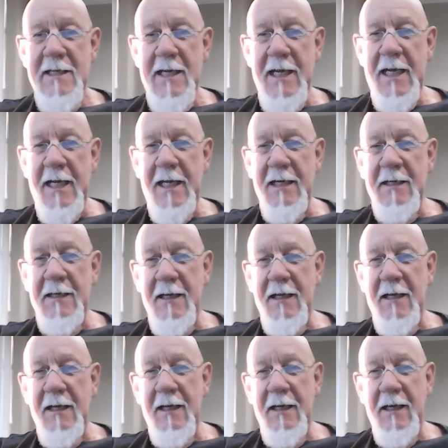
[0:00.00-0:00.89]
and
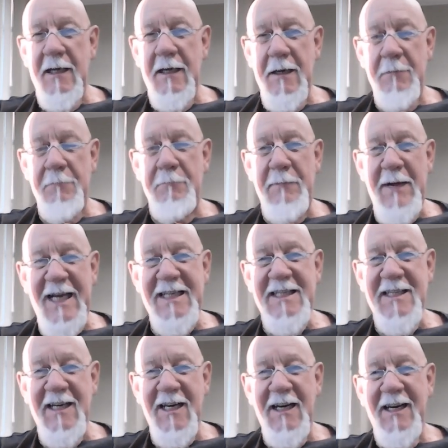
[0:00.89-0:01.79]
I'm
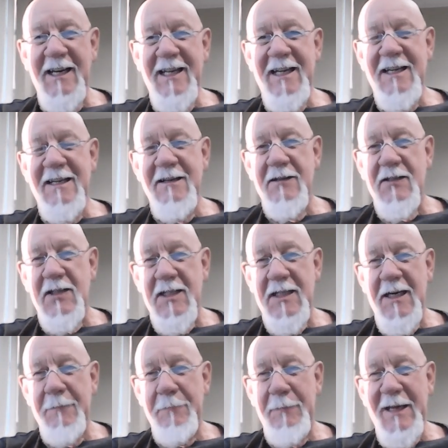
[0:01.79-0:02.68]
basically
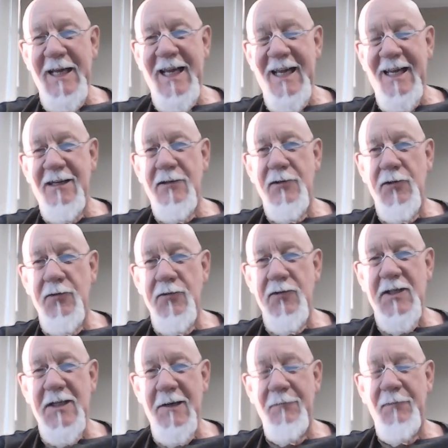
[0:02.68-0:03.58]
slipping into
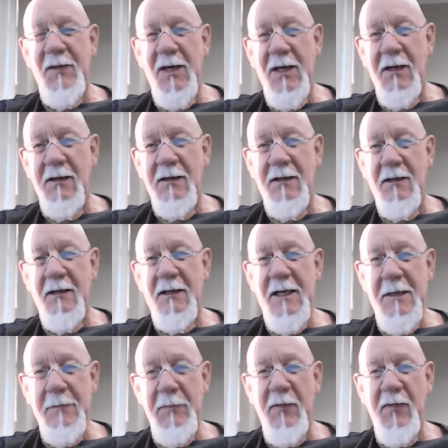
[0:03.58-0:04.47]
something a little
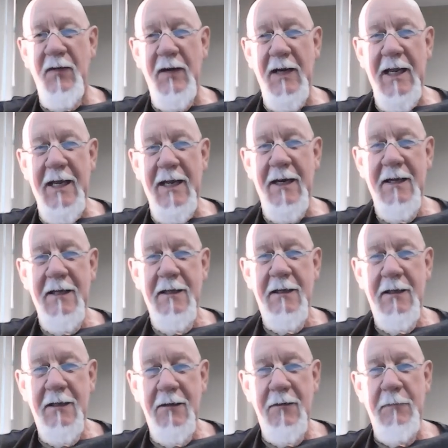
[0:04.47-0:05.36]
deeper than that,
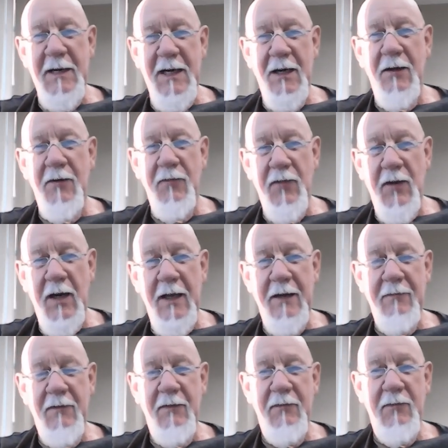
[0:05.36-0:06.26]
a little below the
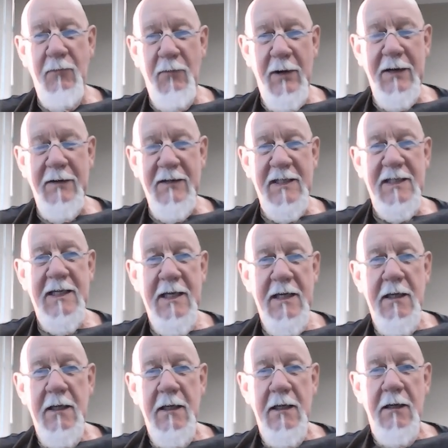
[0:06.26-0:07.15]
level of awareness.
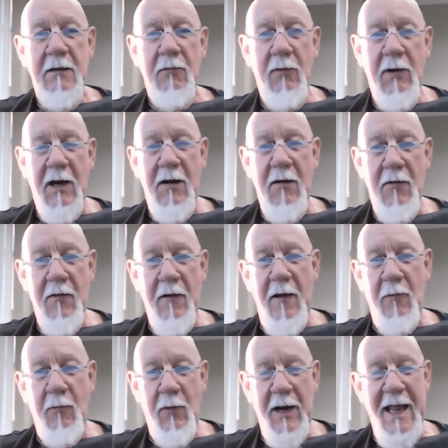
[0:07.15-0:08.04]

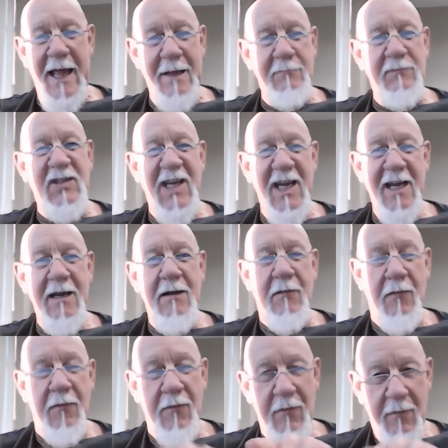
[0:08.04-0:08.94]
What happens
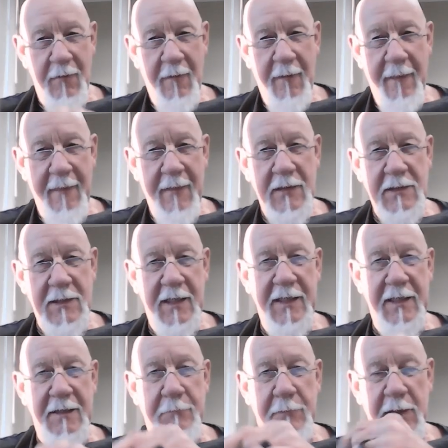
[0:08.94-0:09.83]
here?
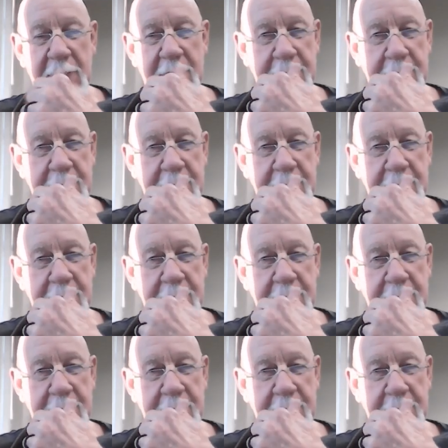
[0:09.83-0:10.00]
Sleep,